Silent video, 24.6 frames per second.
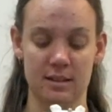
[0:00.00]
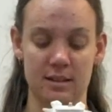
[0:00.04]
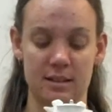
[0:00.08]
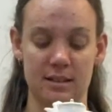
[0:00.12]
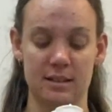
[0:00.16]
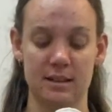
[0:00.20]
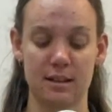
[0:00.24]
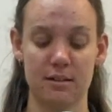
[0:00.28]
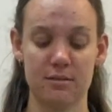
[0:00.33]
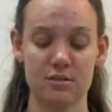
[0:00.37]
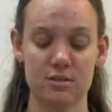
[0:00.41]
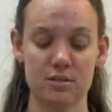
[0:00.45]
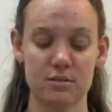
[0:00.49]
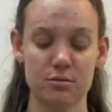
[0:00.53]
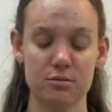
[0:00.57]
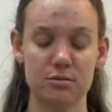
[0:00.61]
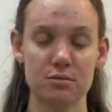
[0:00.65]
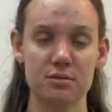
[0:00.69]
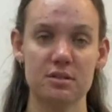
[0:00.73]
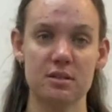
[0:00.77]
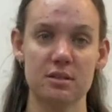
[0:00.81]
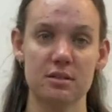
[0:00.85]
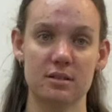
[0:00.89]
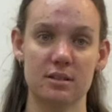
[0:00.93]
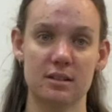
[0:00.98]
Now it's
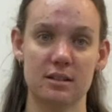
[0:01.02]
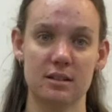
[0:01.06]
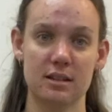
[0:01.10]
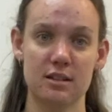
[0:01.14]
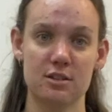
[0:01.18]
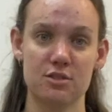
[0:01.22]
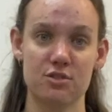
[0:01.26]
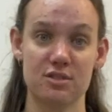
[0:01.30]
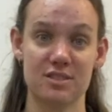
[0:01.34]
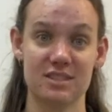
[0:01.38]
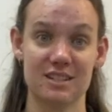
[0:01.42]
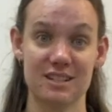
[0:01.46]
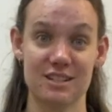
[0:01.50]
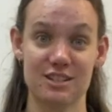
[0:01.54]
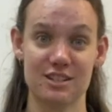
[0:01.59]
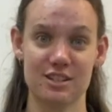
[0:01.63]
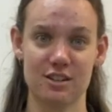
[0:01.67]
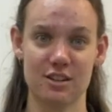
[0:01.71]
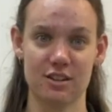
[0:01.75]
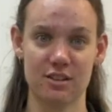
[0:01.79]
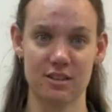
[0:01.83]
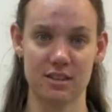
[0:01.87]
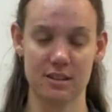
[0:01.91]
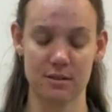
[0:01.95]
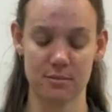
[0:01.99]
also interesting to
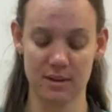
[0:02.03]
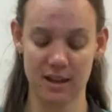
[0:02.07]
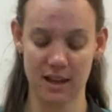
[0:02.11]
note that we